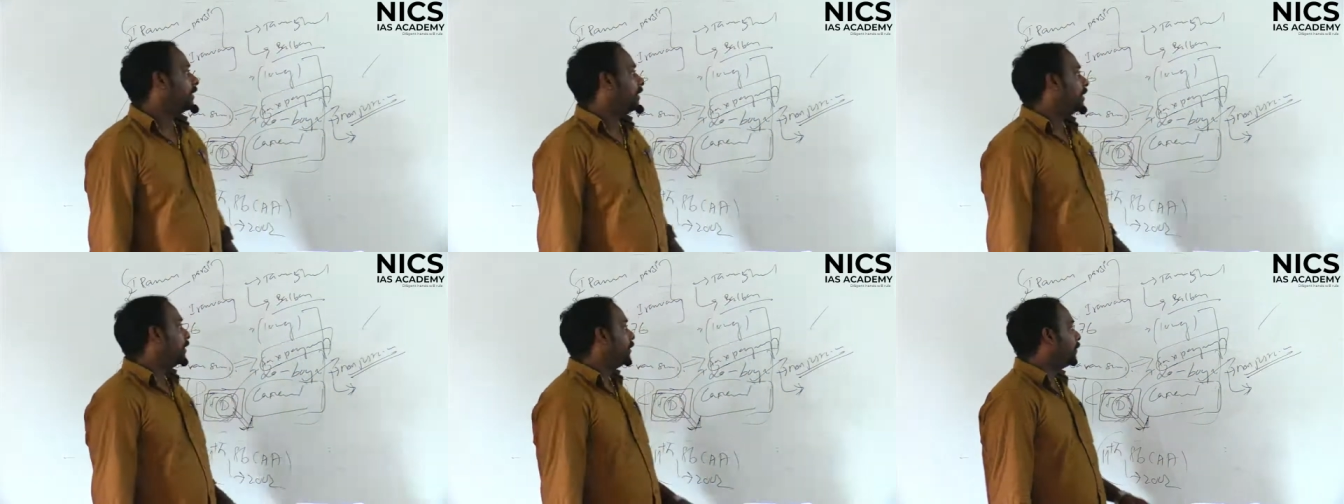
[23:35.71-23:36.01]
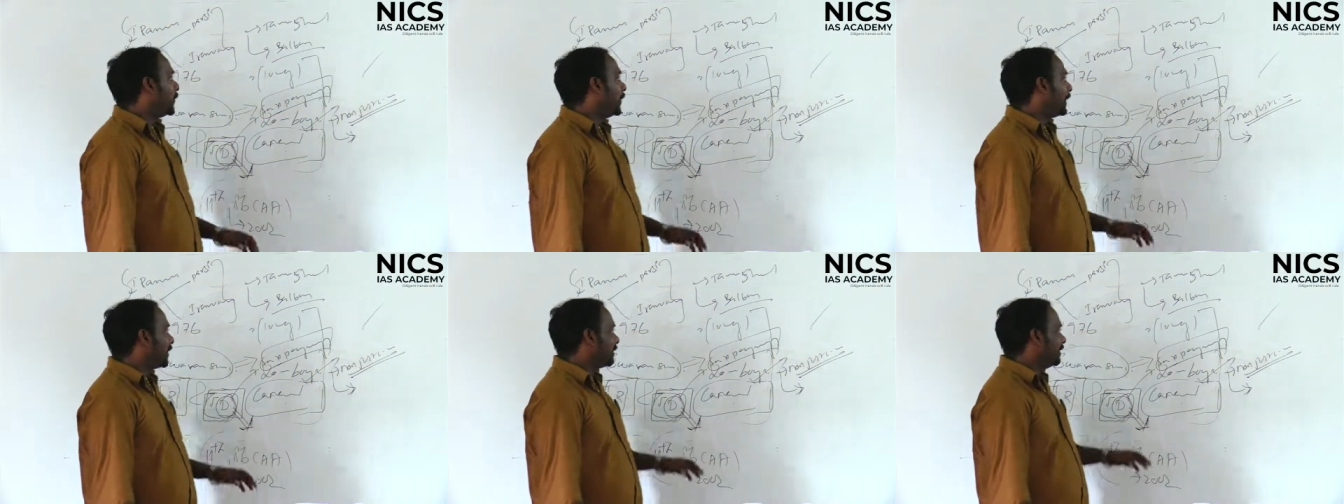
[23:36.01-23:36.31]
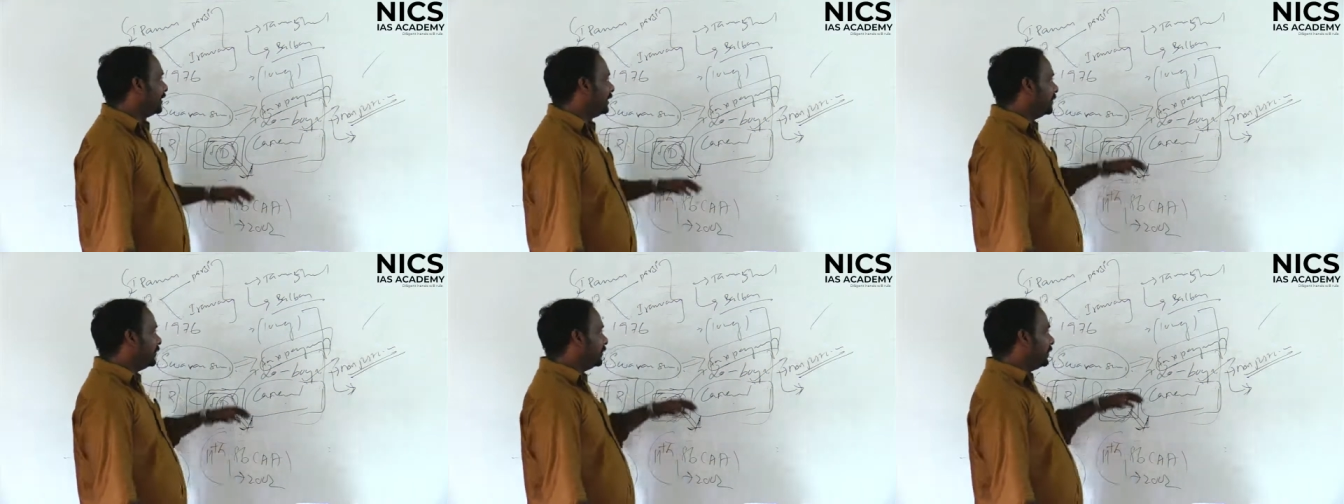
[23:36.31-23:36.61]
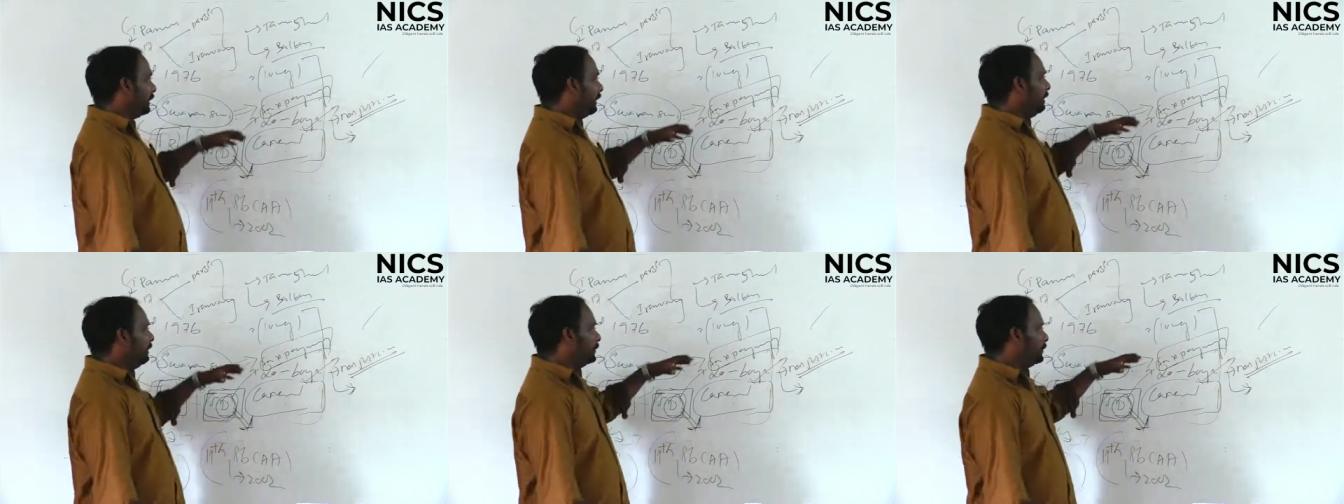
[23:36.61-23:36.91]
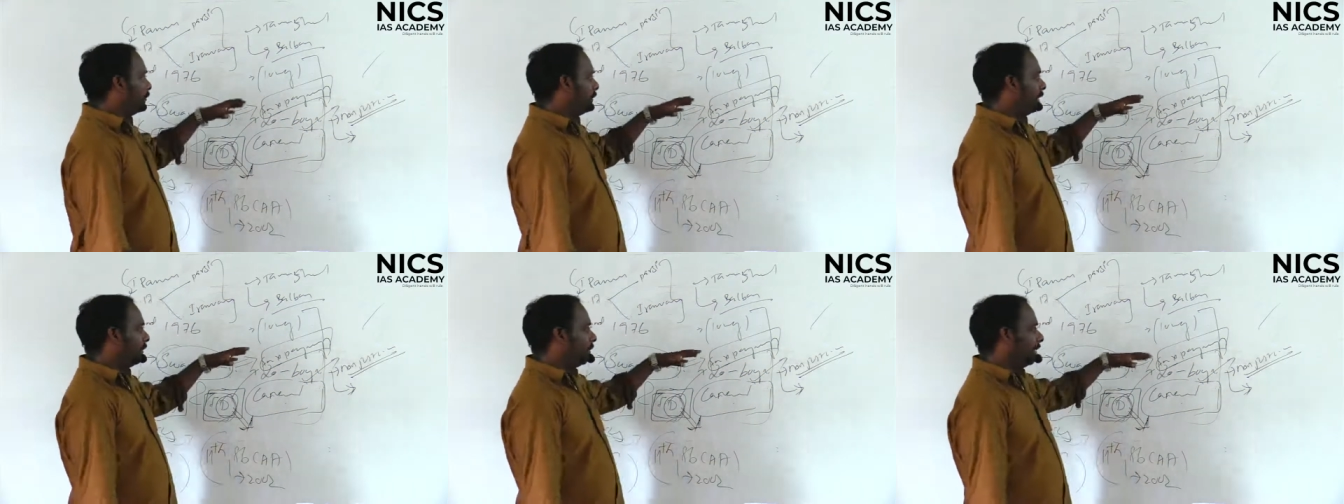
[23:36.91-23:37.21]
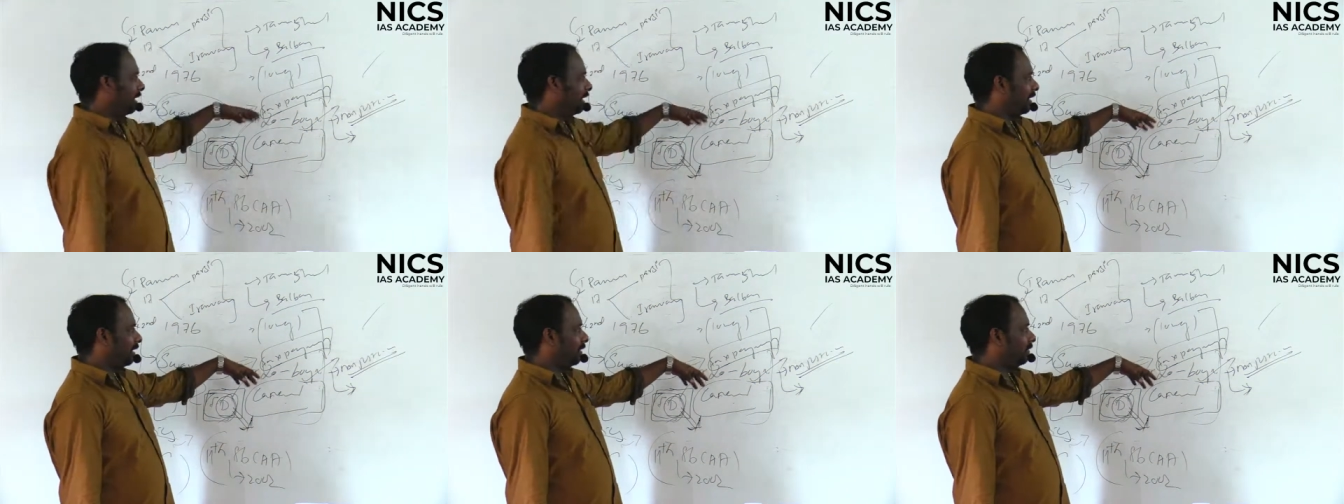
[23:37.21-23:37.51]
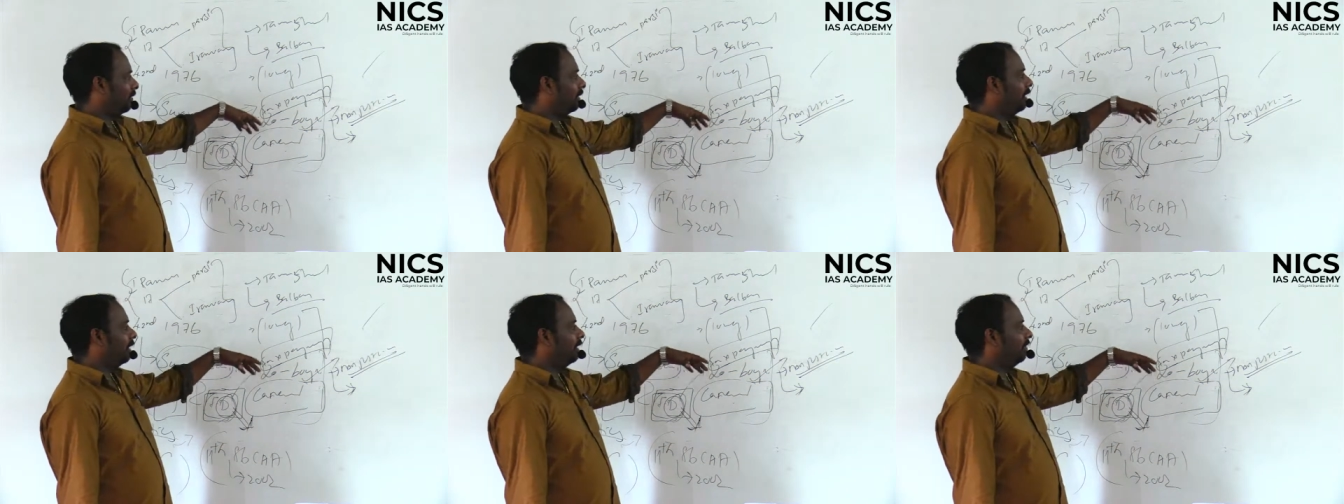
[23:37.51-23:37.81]
Uh, Parsi people are
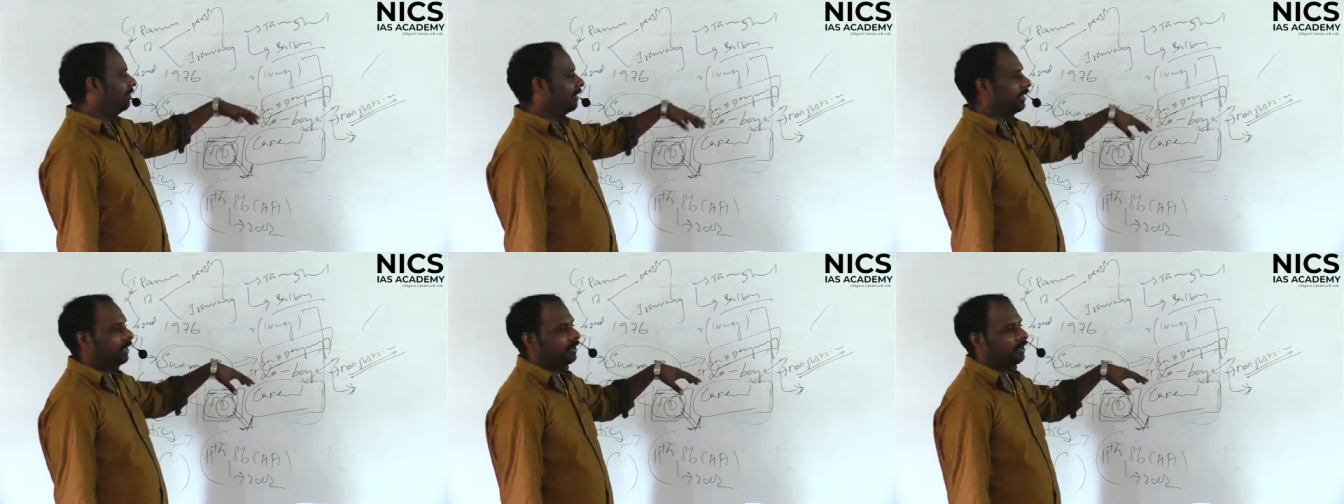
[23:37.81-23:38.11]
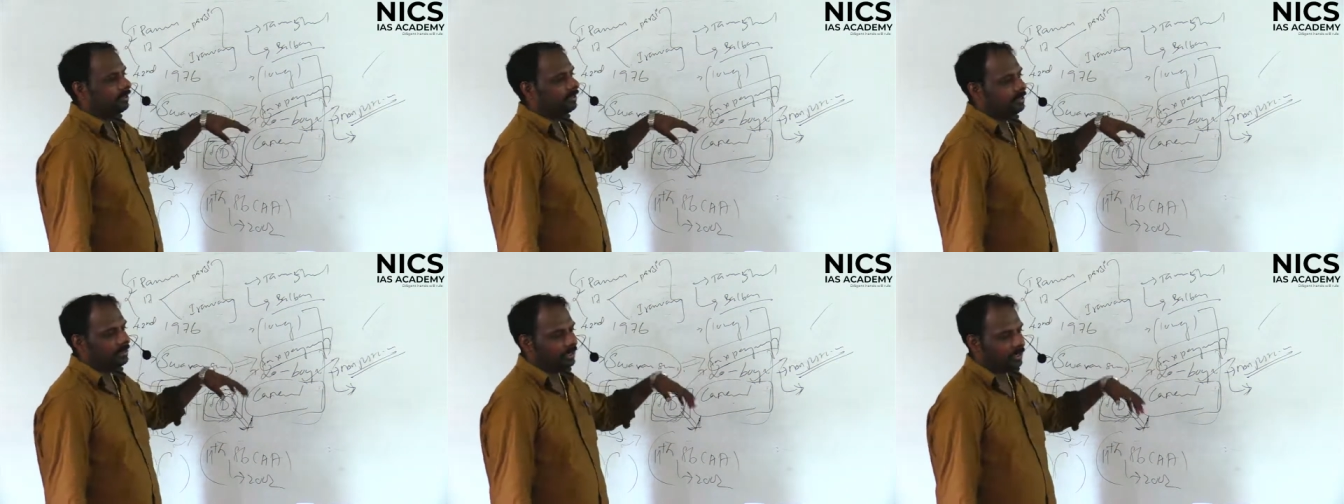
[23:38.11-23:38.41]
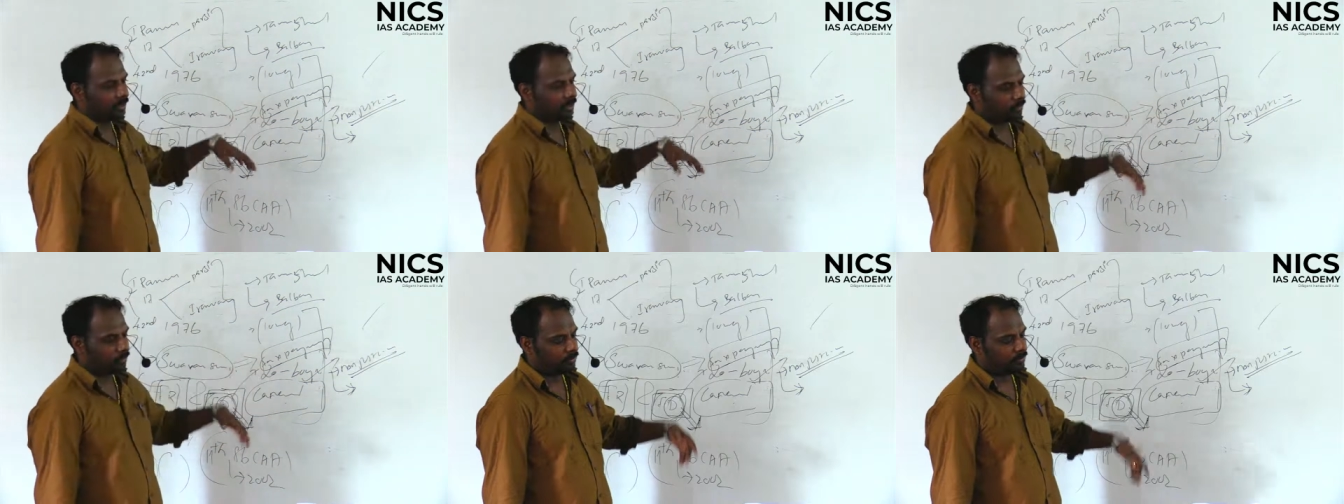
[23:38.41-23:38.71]
living in India now.